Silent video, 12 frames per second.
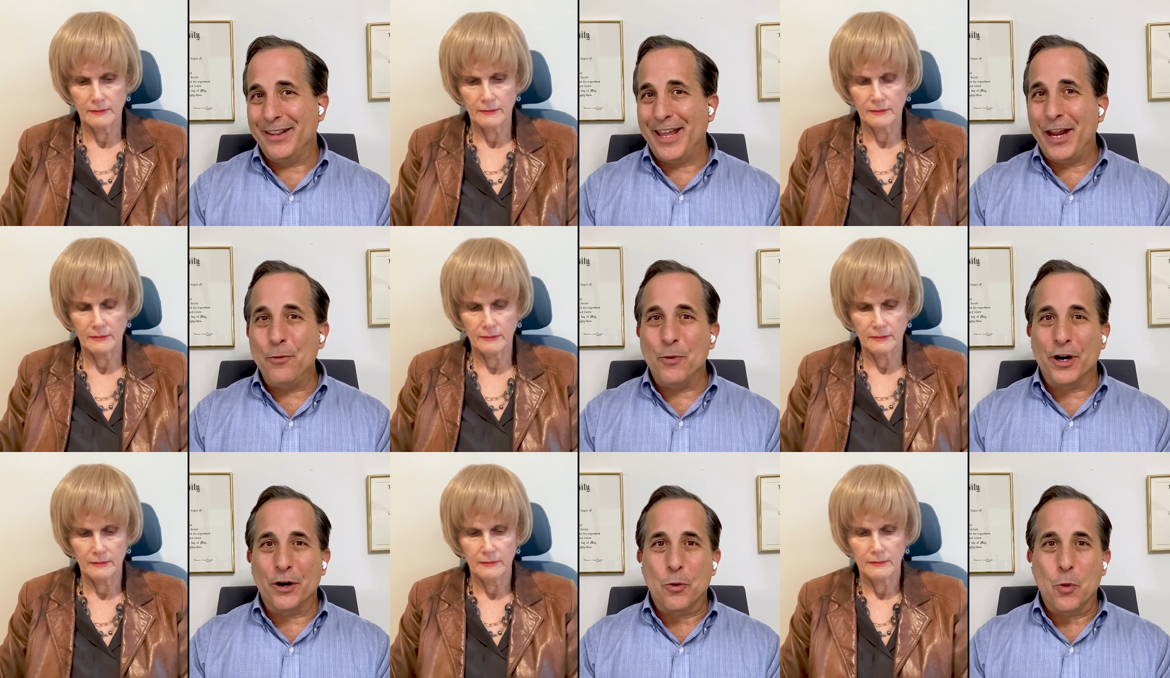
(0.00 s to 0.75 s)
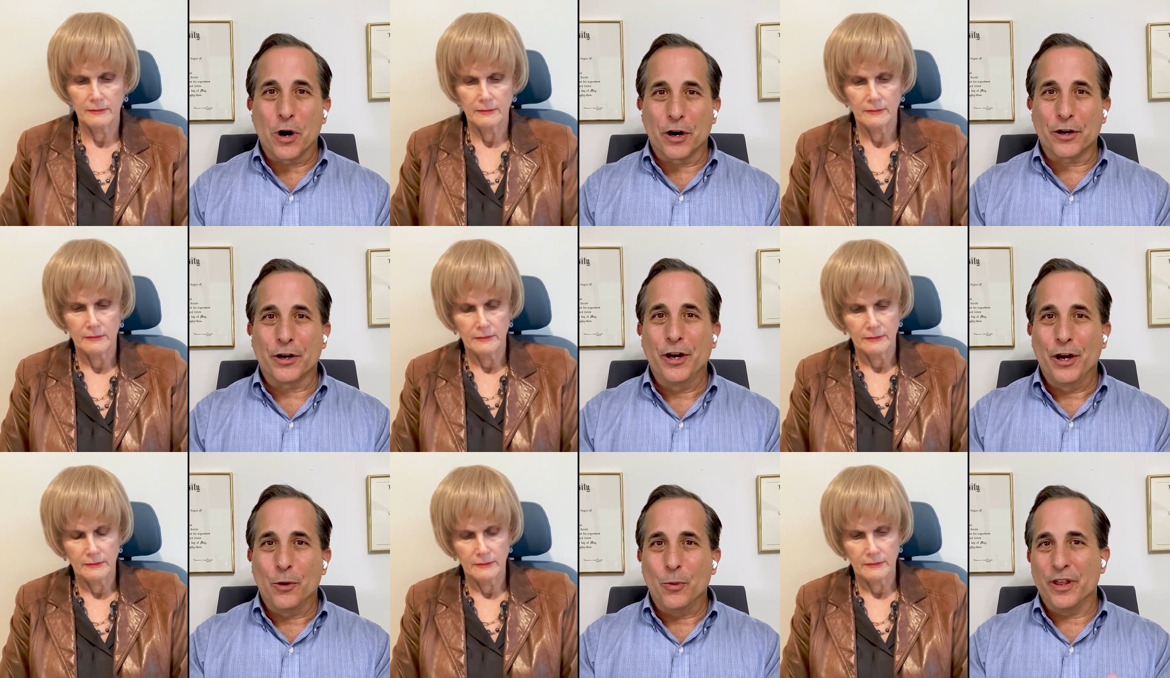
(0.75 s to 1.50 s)
Speaker 1: They want to
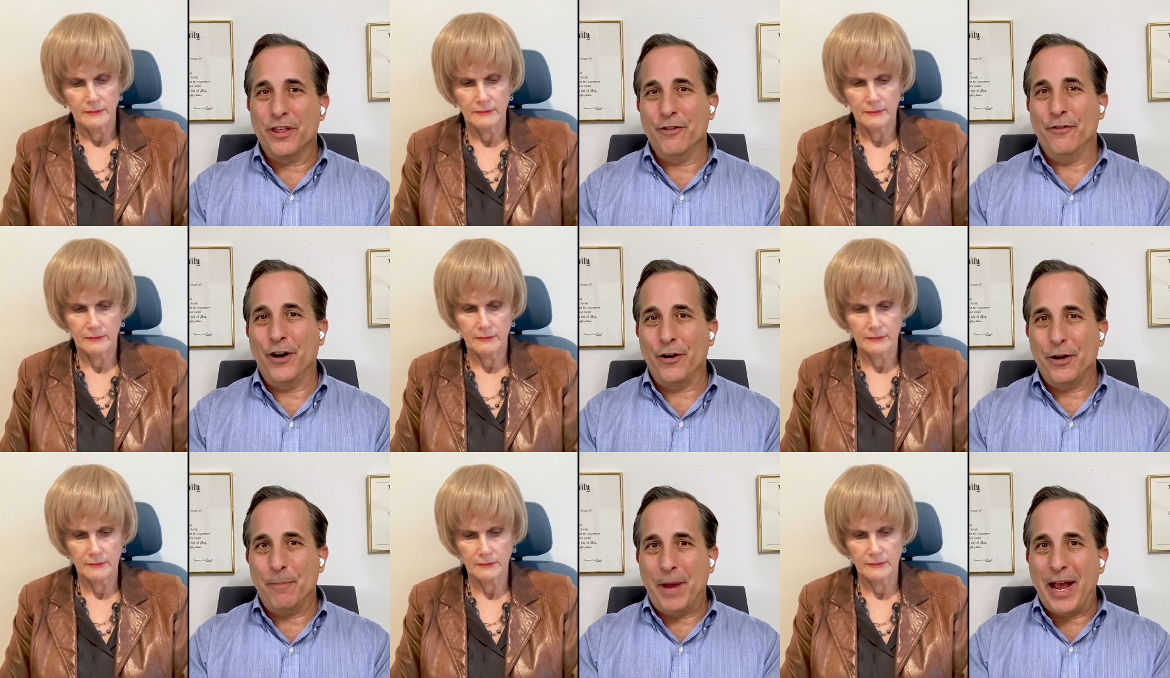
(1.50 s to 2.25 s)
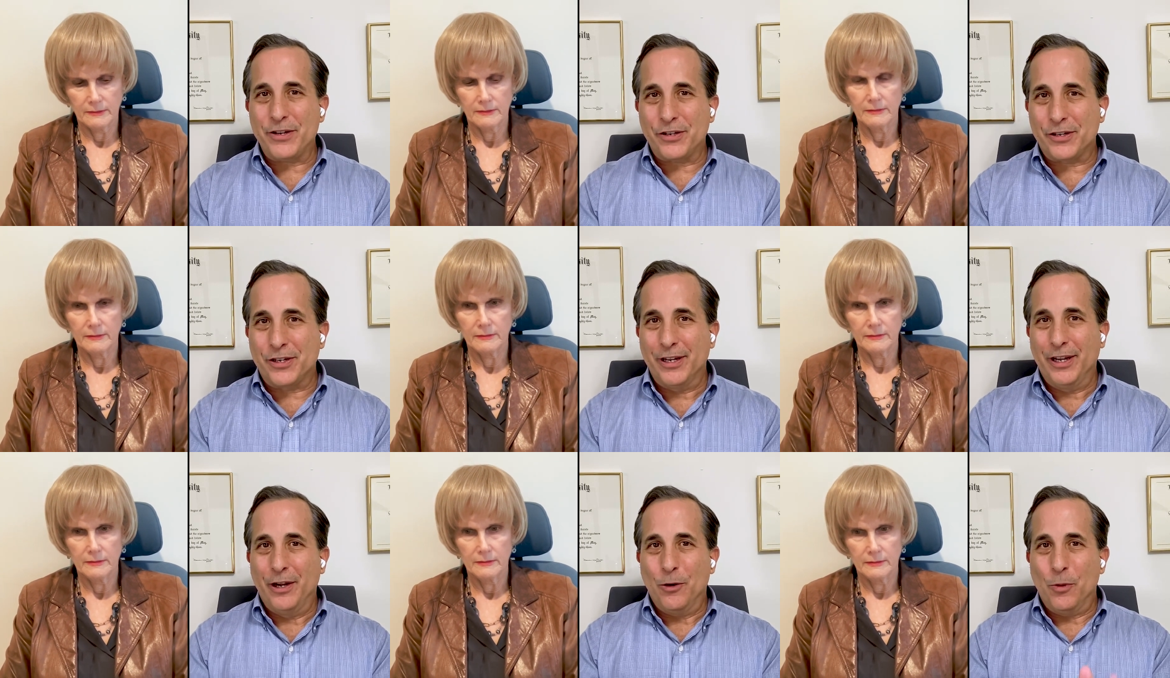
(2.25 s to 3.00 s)
work with the very
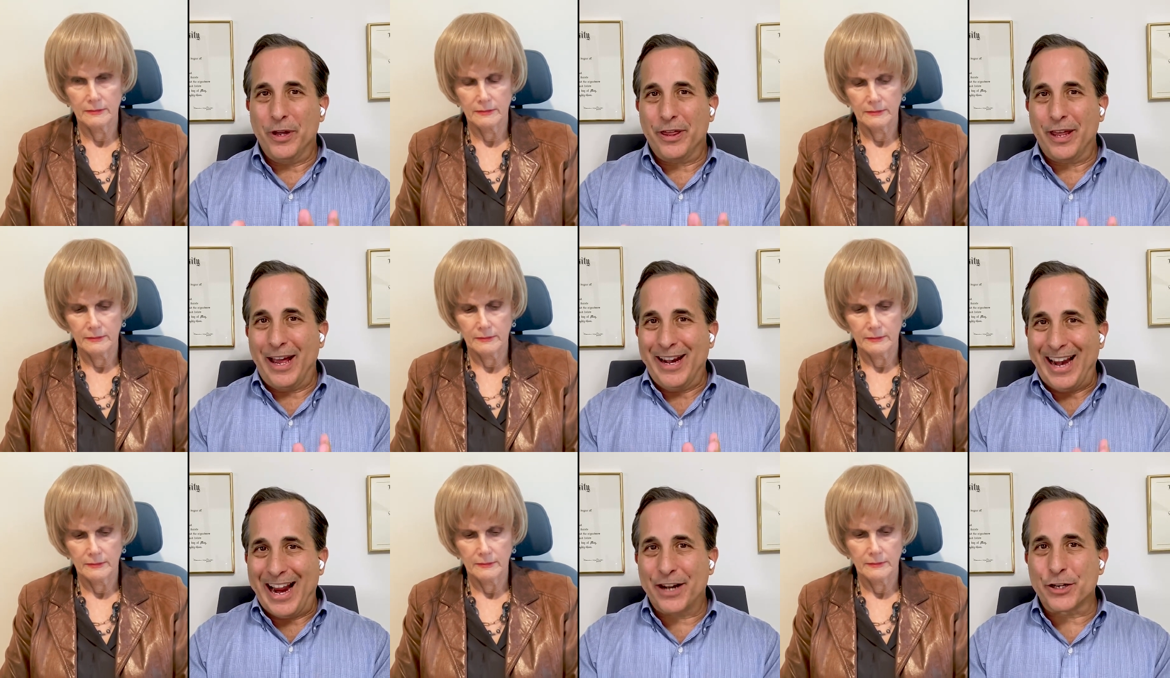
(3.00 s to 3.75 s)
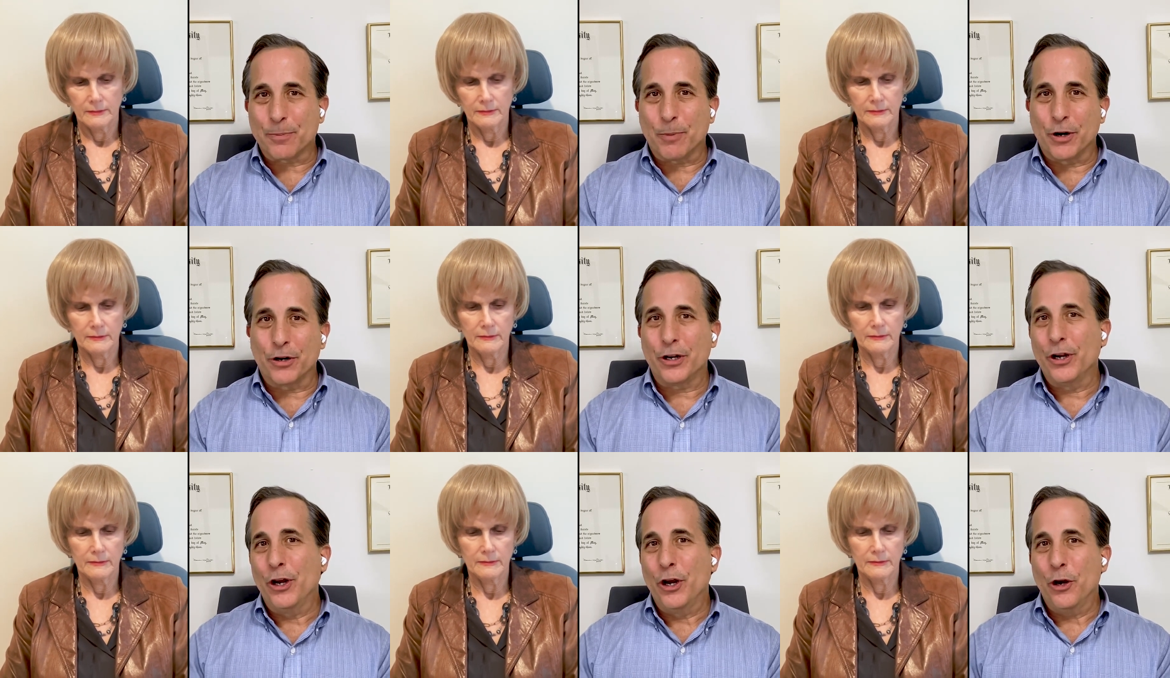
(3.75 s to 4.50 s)
best, with an
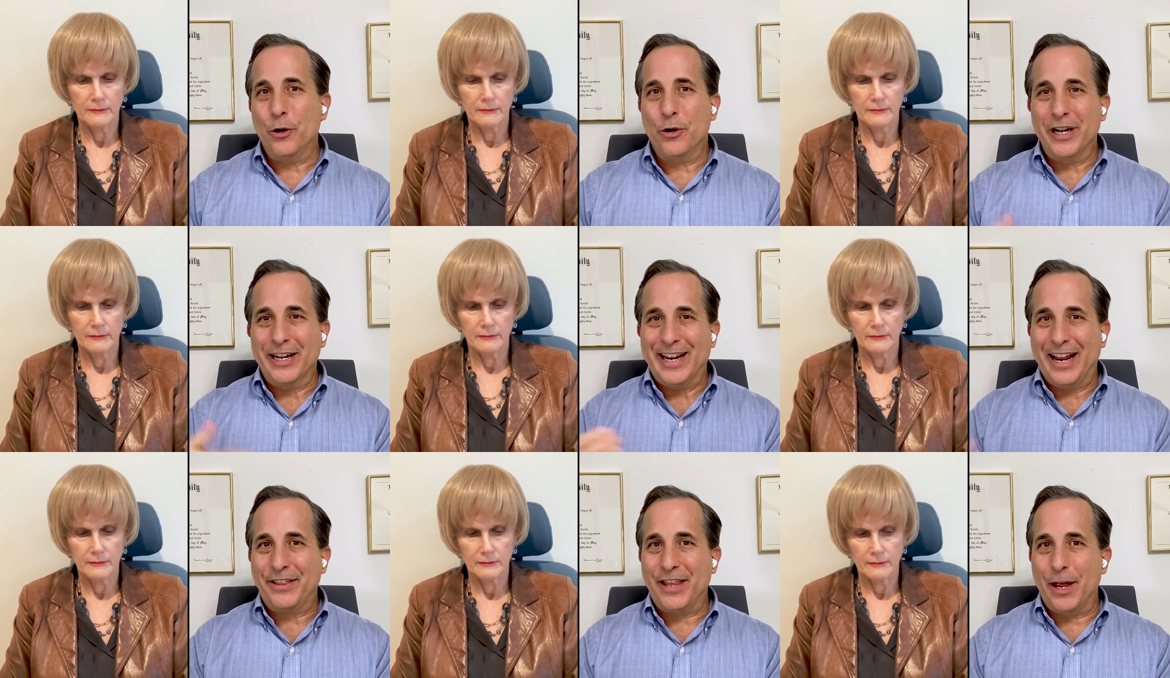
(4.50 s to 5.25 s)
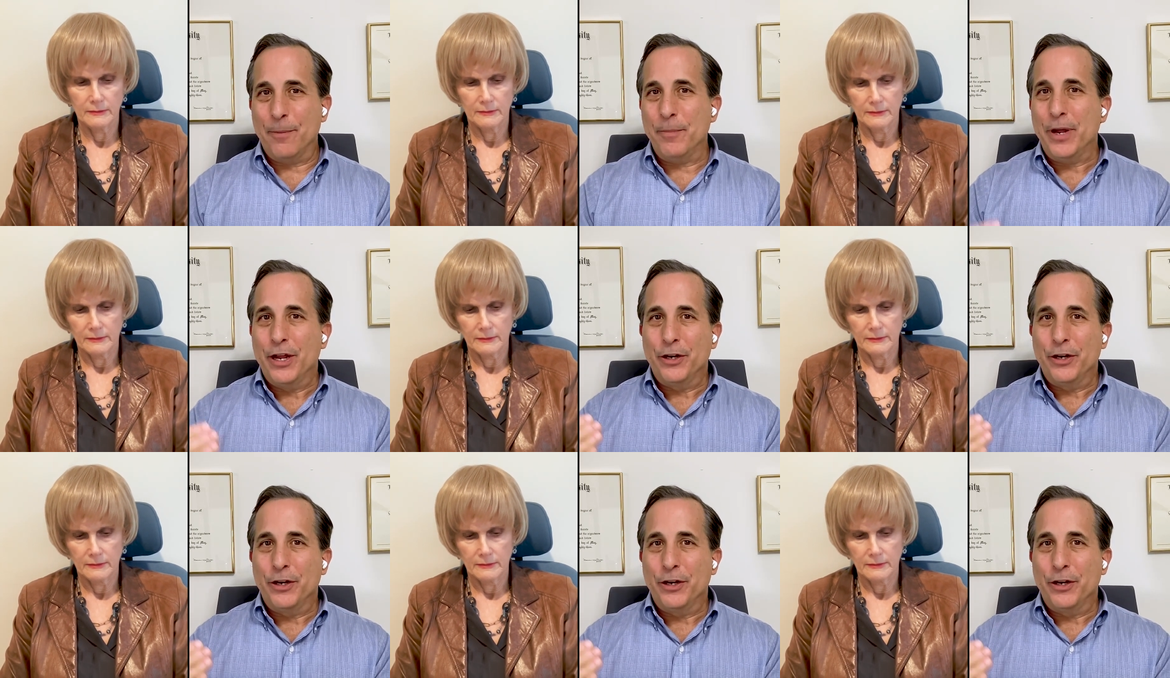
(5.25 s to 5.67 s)
expert who can get them